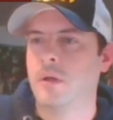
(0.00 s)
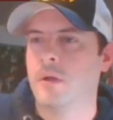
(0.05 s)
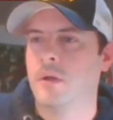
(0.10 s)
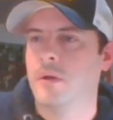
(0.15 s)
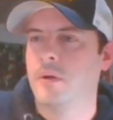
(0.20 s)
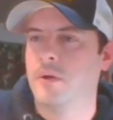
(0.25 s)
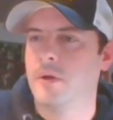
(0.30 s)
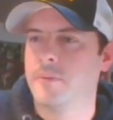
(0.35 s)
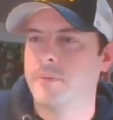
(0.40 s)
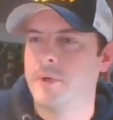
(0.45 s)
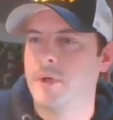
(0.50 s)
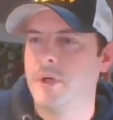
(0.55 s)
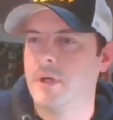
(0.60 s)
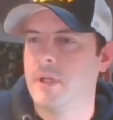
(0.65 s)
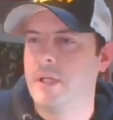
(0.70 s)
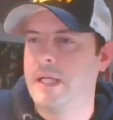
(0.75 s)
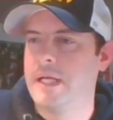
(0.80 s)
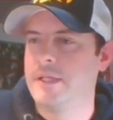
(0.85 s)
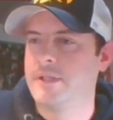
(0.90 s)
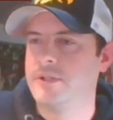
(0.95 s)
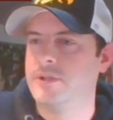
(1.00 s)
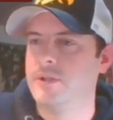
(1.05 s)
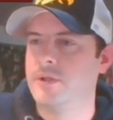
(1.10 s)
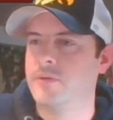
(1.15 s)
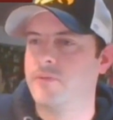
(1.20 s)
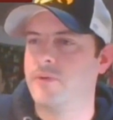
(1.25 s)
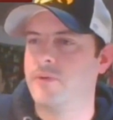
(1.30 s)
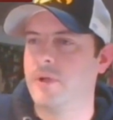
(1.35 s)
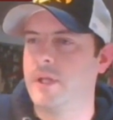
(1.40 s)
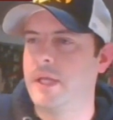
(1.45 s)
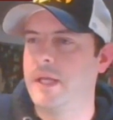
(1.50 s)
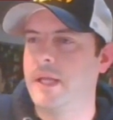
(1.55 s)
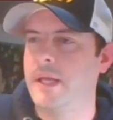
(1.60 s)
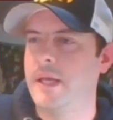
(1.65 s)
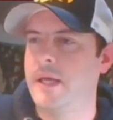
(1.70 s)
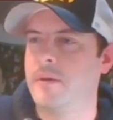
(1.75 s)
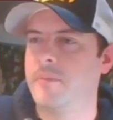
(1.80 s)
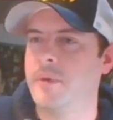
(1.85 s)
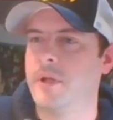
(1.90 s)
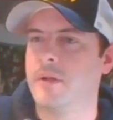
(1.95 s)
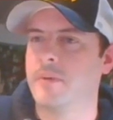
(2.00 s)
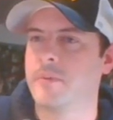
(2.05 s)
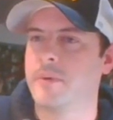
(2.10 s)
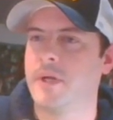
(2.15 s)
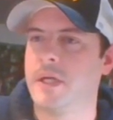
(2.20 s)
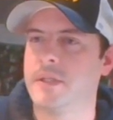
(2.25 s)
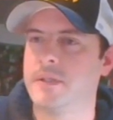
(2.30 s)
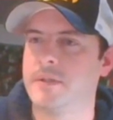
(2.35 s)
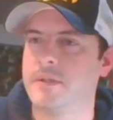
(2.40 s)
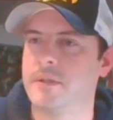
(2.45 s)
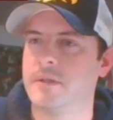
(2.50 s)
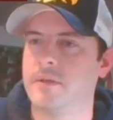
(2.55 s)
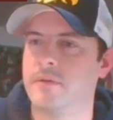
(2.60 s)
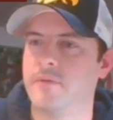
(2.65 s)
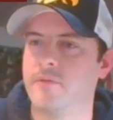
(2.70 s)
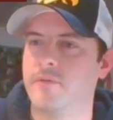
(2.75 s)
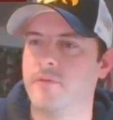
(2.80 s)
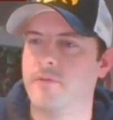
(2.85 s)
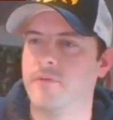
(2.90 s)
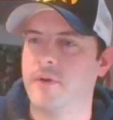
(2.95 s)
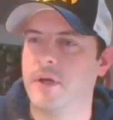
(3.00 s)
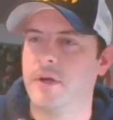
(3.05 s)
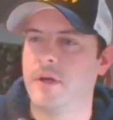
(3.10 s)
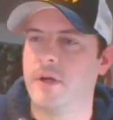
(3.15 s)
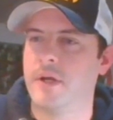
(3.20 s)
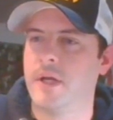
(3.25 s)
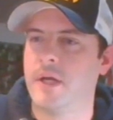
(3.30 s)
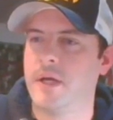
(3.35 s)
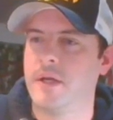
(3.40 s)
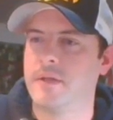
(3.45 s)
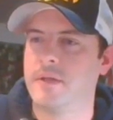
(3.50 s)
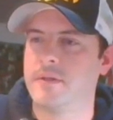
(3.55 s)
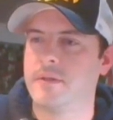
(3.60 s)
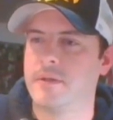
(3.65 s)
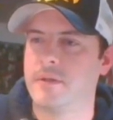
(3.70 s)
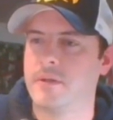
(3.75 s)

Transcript: You're up there last June for the Lady Antebellum concert. Very nice.